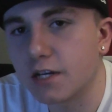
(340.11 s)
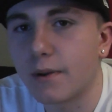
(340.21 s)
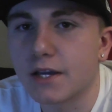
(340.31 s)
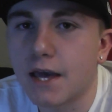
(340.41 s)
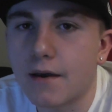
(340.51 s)
Cena
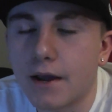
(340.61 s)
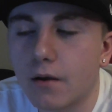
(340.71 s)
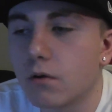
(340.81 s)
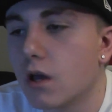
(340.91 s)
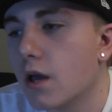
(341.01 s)
by count
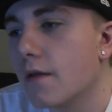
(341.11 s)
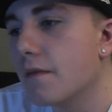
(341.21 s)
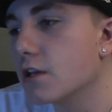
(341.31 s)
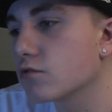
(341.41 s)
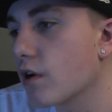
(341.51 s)
out.
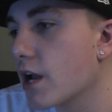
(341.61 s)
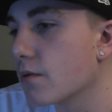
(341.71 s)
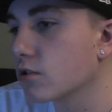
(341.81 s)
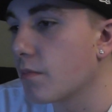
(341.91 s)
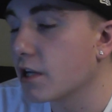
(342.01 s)
This right
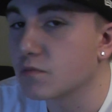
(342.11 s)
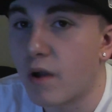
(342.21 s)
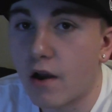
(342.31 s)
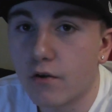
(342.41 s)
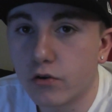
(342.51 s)
here was the biggest
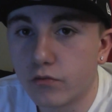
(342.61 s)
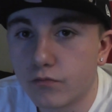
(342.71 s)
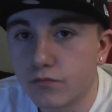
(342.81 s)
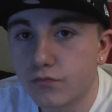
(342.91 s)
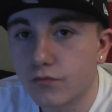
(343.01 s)
burial.
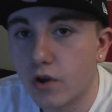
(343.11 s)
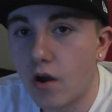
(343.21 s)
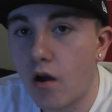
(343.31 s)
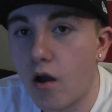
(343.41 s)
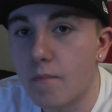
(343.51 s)

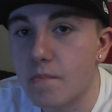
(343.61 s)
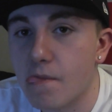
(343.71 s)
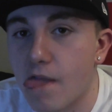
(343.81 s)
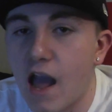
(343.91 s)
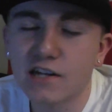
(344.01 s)

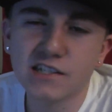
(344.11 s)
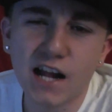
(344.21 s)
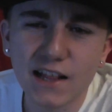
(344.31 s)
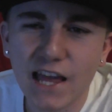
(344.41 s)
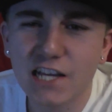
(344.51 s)
Actually,
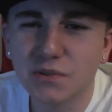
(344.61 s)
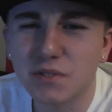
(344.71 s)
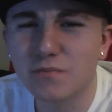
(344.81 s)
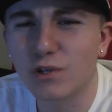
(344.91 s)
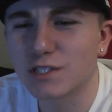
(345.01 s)
not last
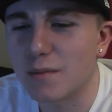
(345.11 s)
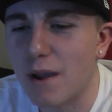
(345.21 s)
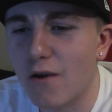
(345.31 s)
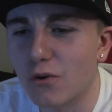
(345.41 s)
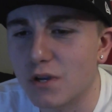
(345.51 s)
week wasn't a
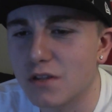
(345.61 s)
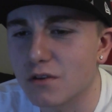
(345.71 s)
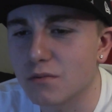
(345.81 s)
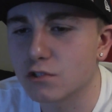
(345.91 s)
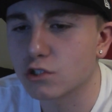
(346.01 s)
burial
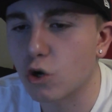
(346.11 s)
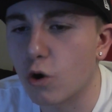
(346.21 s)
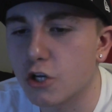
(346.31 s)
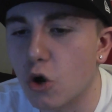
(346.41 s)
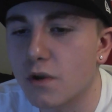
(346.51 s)
either. It was
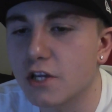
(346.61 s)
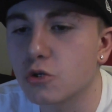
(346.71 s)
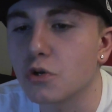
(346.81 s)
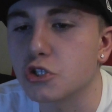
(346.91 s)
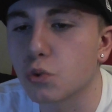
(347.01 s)
just going
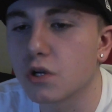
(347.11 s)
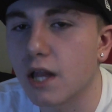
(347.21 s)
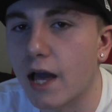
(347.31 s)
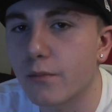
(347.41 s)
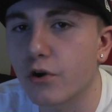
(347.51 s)
into a
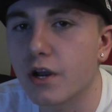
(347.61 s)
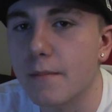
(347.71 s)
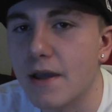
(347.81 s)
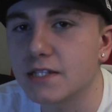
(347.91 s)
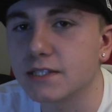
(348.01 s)
storyline where
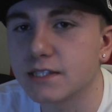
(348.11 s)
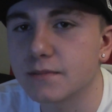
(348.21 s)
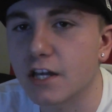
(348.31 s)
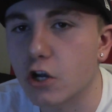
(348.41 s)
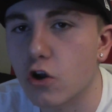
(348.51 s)
it makes it
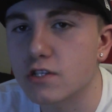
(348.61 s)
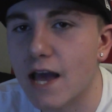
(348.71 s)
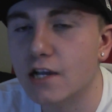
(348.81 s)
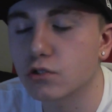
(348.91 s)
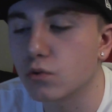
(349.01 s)
seem like Curtis
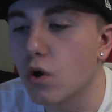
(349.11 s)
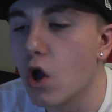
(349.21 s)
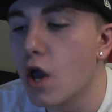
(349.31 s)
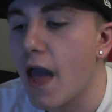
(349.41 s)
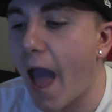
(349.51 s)
Axel
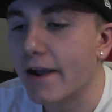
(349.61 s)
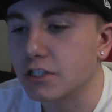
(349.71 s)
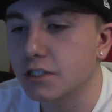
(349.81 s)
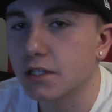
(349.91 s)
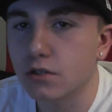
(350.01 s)

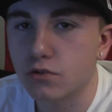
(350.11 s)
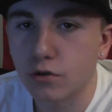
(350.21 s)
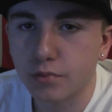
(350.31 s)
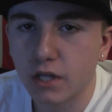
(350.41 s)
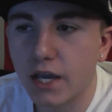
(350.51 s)
actually did the
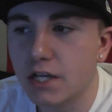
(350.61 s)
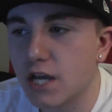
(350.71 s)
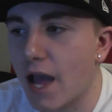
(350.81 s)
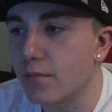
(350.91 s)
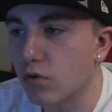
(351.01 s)
Triple H
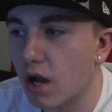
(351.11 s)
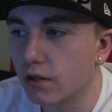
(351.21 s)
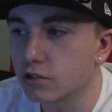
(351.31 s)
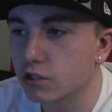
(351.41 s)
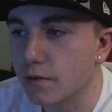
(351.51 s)
and Brock
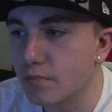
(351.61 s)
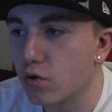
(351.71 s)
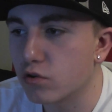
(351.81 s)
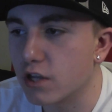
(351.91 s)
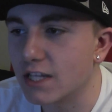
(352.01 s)
Lesnar. They
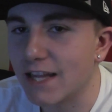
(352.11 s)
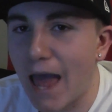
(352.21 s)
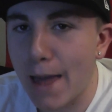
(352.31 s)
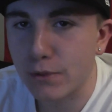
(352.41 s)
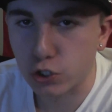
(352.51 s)
both did the
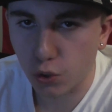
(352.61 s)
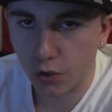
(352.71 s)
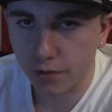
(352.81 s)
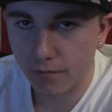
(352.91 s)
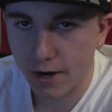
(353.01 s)
damage
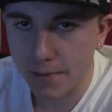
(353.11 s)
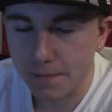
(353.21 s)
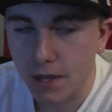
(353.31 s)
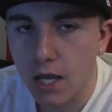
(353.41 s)
on him, right?